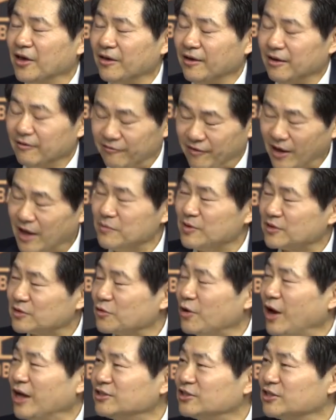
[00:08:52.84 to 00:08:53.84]
famous
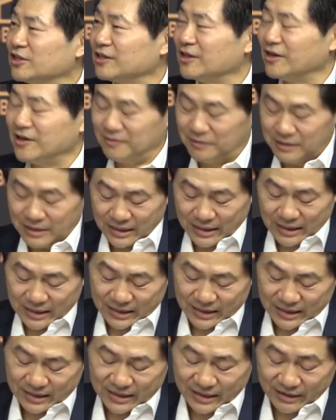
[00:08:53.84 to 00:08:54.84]
question now.
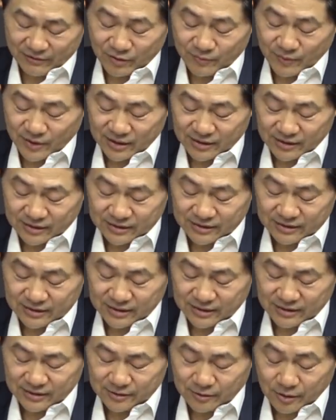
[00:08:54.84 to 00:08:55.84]
Everybody's
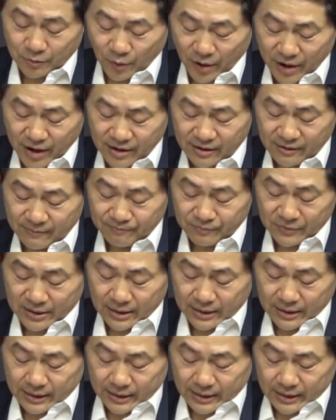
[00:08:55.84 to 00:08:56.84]
is aware.
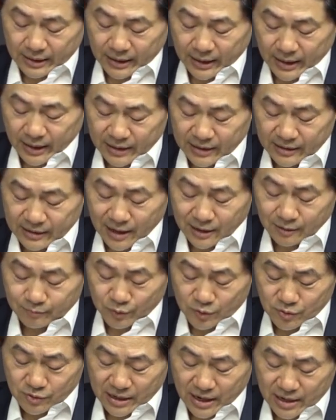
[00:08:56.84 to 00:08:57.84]
And in that
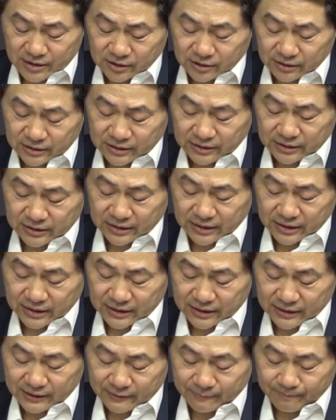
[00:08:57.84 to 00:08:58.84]
book, actually,
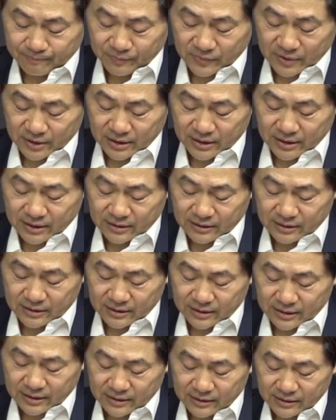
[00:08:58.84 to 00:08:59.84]

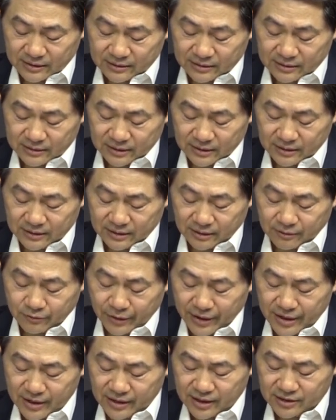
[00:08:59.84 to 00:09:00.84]
the
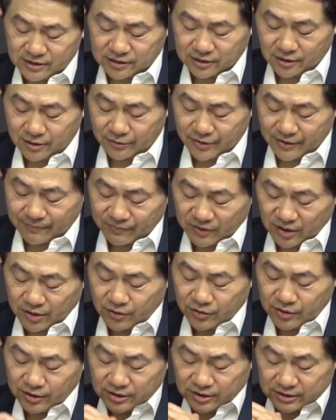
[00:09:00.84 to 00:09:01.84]
Greek historian
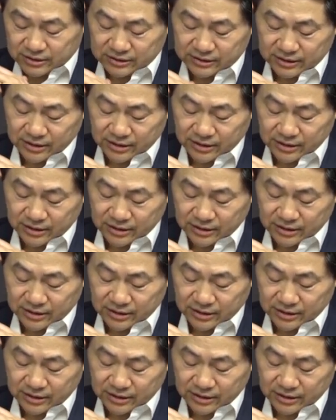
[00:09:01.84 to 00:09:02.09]
Thucydides,